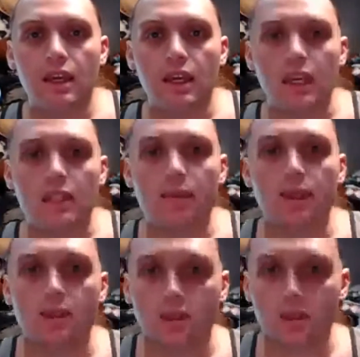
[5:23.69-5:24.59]
It's
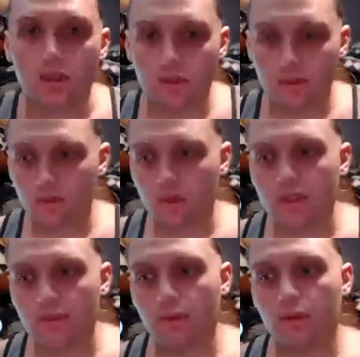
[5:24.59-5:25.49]
been
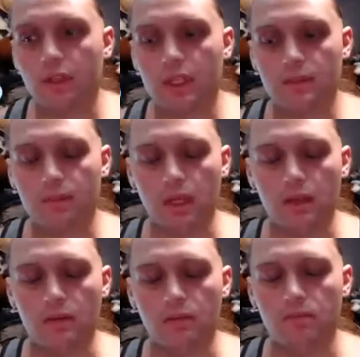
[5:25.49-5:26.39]
stressful. It's been